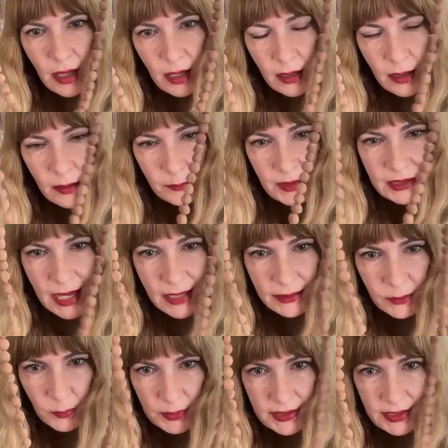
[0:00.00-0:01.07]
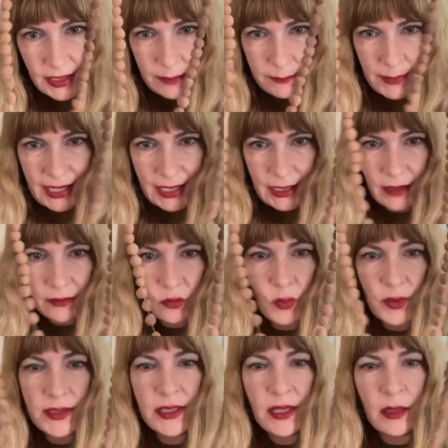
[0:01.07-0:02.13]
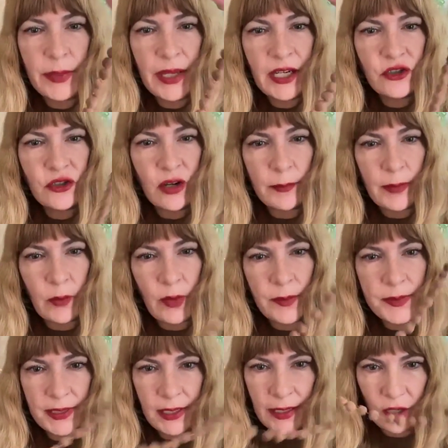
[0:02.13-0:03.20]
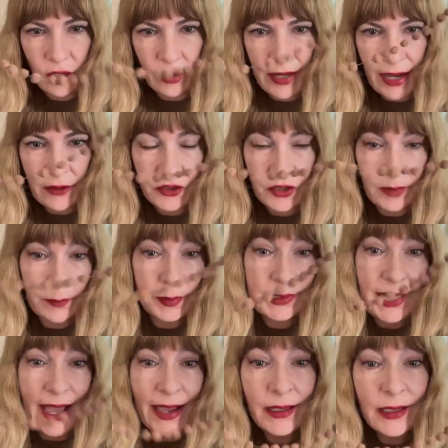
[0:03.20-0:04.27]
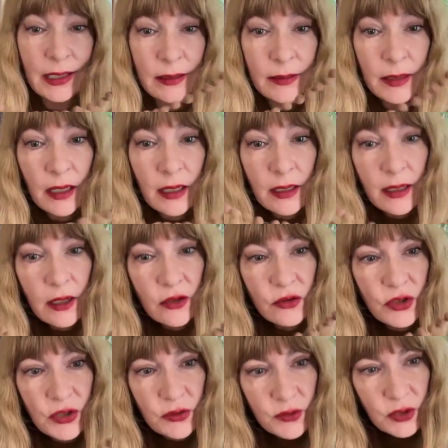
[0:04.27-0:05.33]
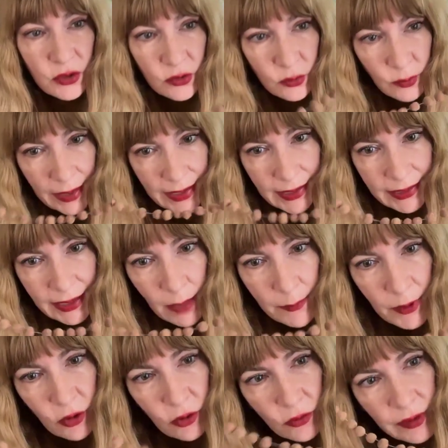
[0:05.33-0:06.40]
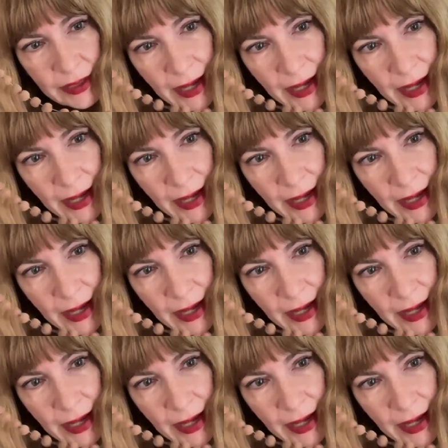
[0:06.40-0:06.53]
The last ones that I made and the ones that are pictured on my website are actually black due to a chemical